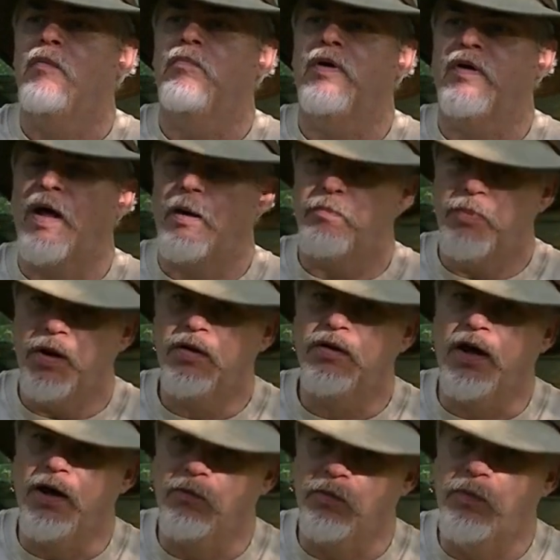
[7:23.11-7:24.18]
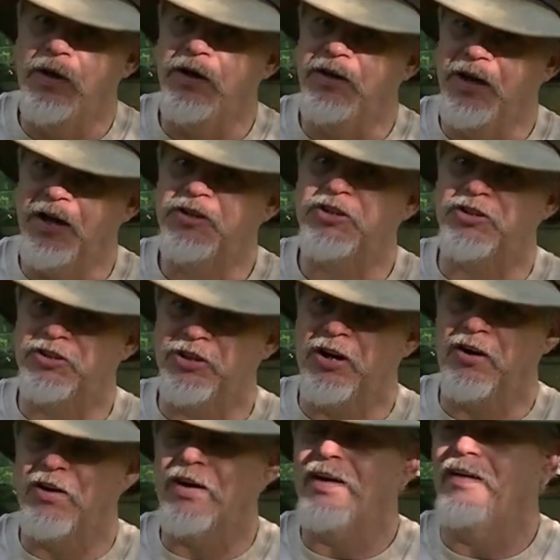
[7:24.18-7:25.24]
but that bug net would be necessary,